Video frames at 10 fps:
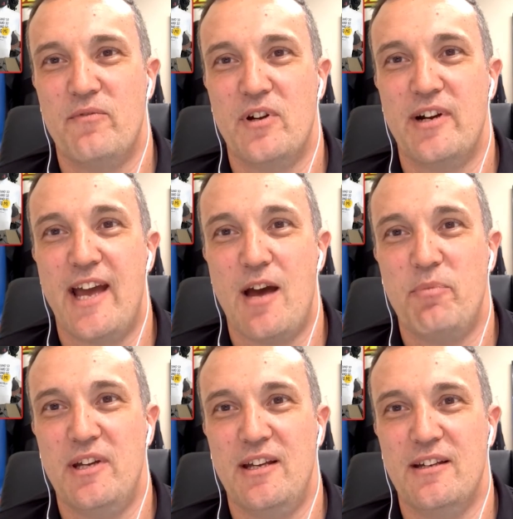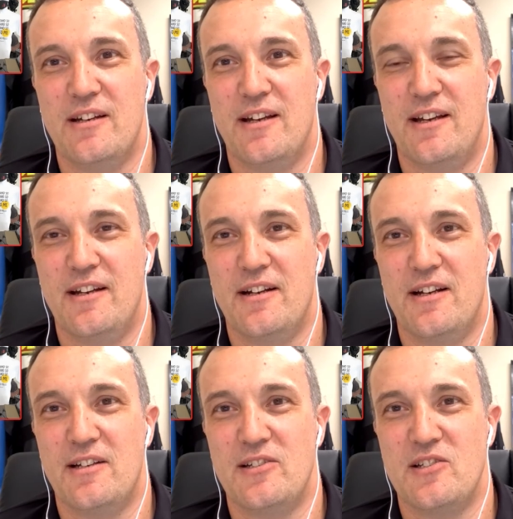very happy, and
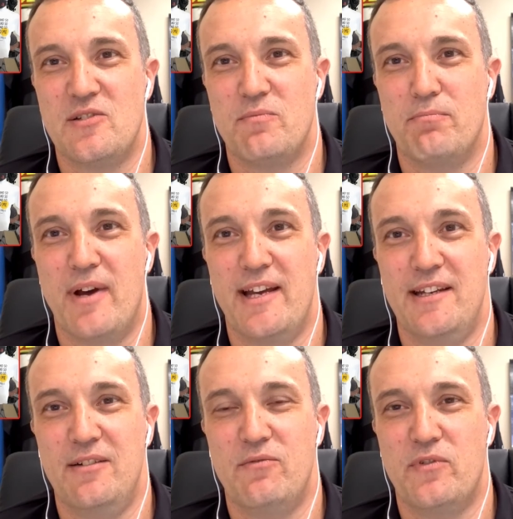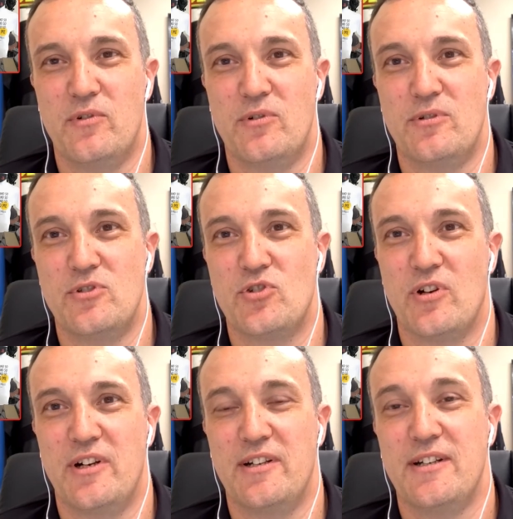it's made for
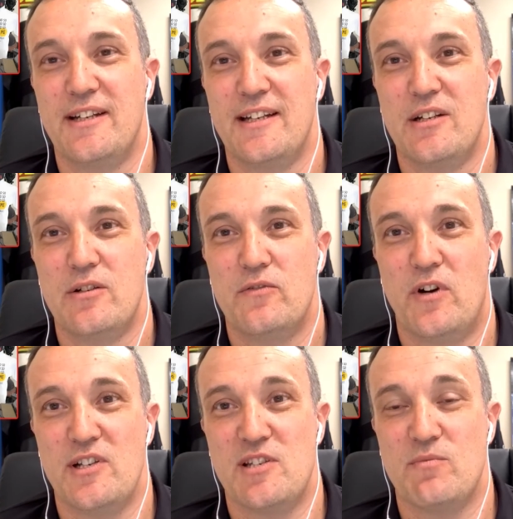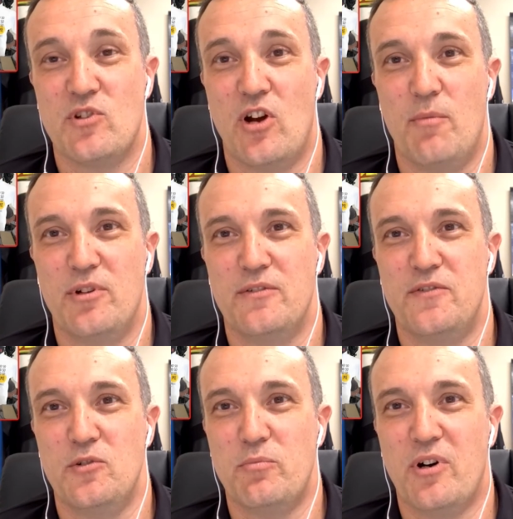trying to find some time on the
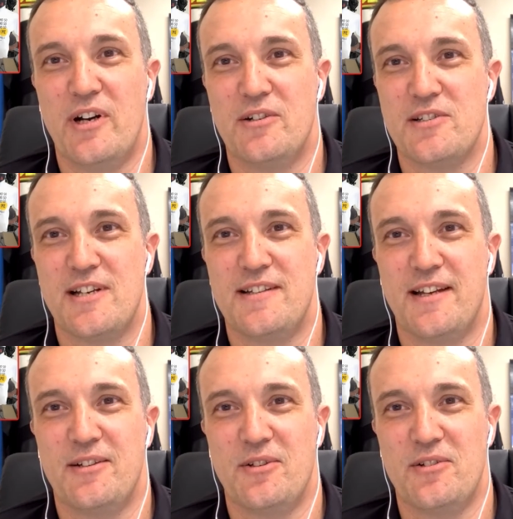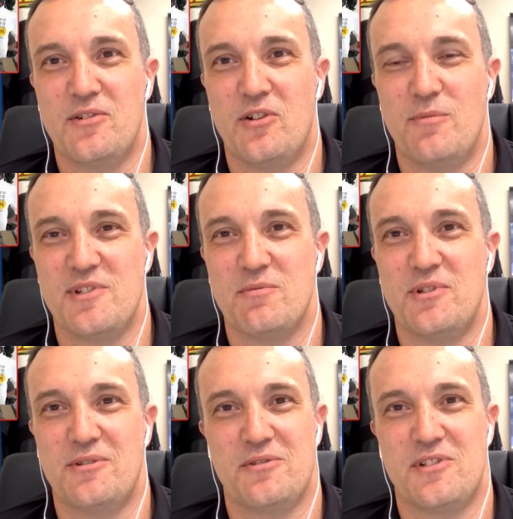fuel bike because they take a lot of time as
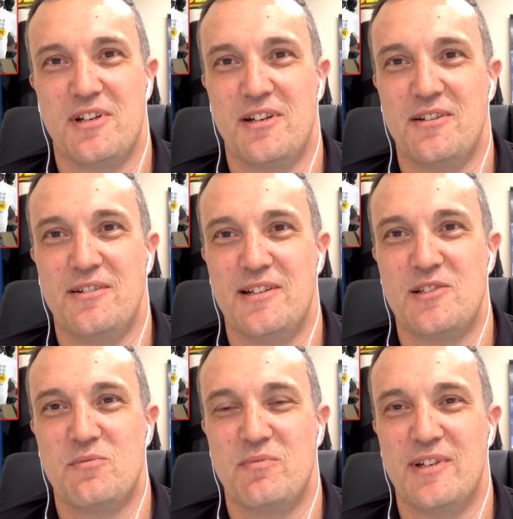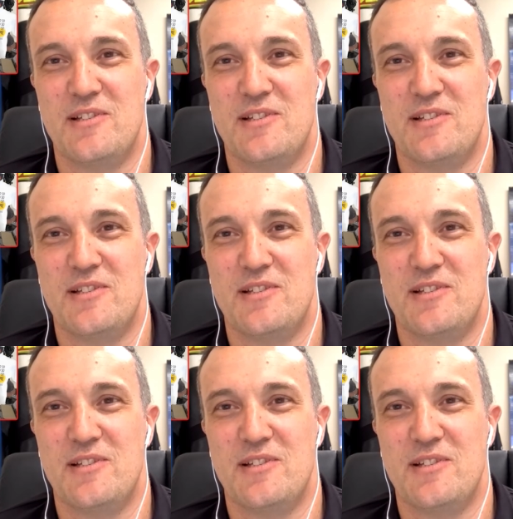well, so it's